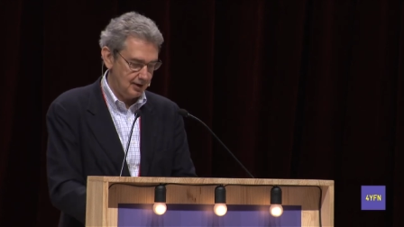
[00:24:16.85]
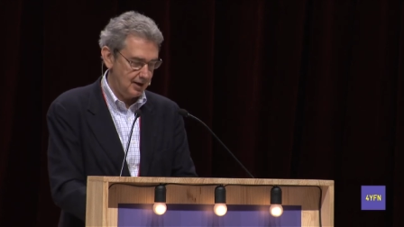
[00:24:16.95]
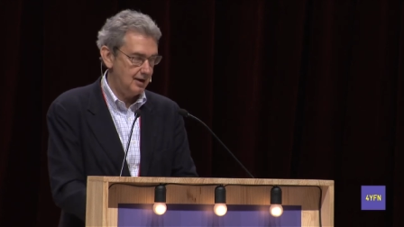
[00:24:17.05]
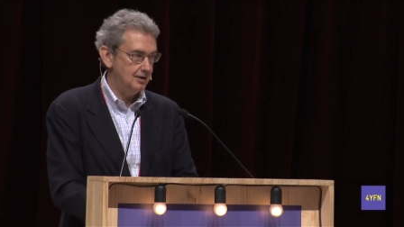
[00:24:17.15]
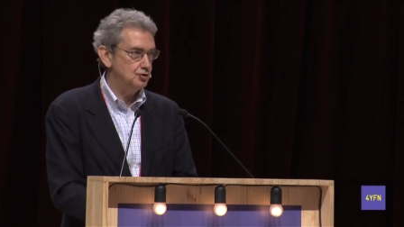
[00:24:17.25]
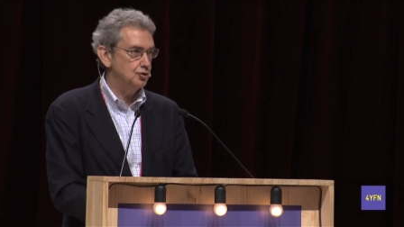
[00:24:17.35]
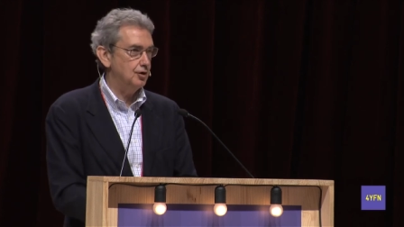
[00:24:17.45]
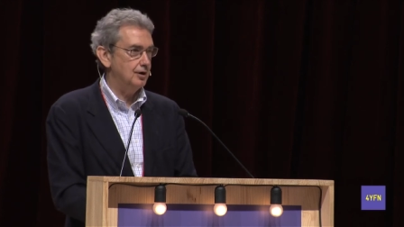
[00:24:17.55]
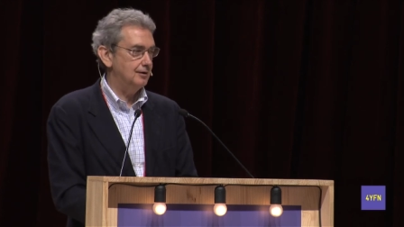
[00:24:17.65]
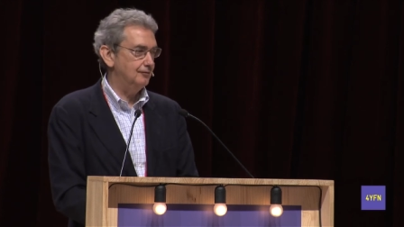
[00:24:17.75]
and
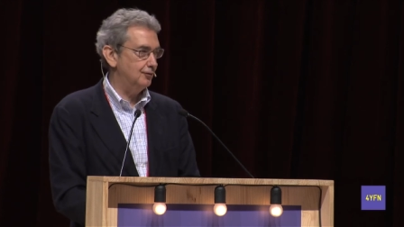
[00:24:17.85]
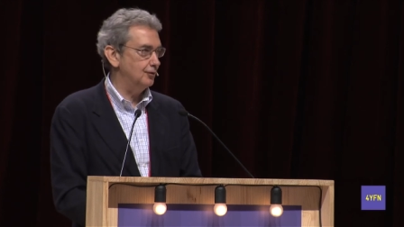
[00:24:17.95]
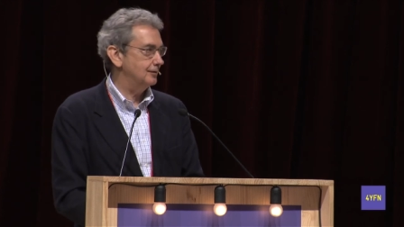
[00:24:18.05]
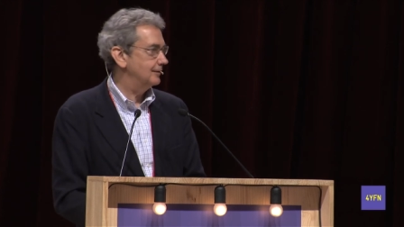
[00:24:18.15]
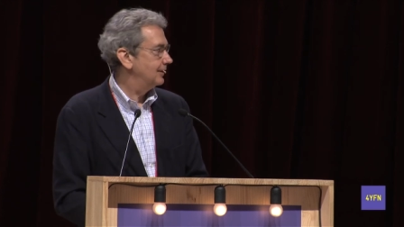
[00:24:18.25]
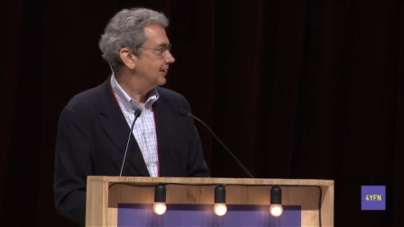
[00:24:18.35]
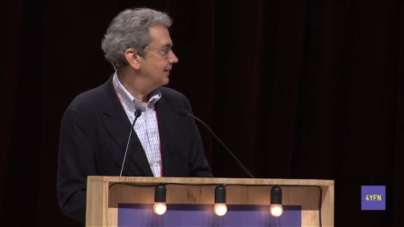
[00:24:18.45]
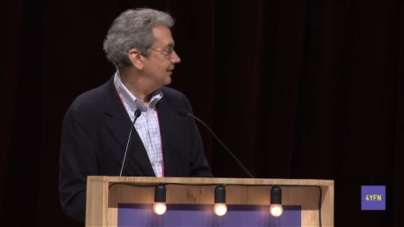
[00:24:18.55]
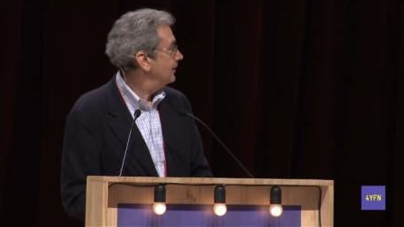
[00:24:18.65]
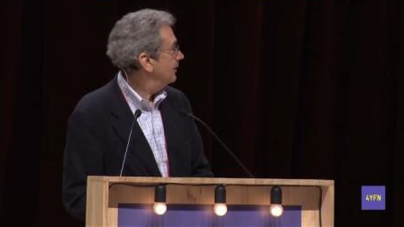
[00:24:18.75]
enjoy
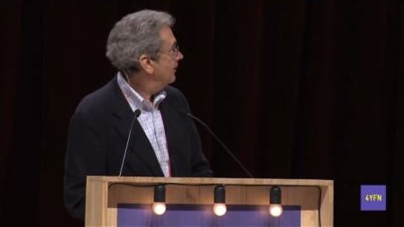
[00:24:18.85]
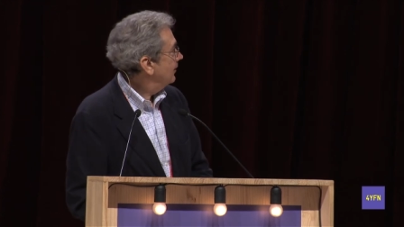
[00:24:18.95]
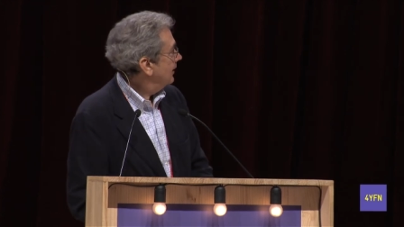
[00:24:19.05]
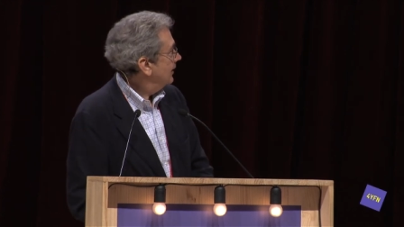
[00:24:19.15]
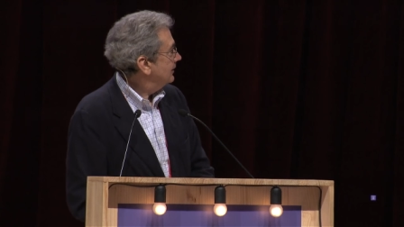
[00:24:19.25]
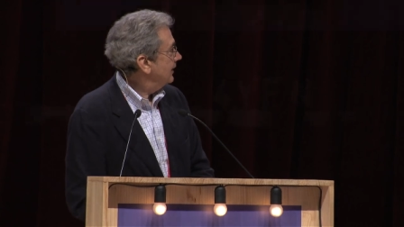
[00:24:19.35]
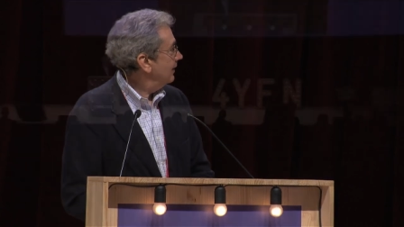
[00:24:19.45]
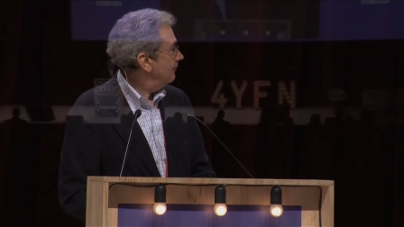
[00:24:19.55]
the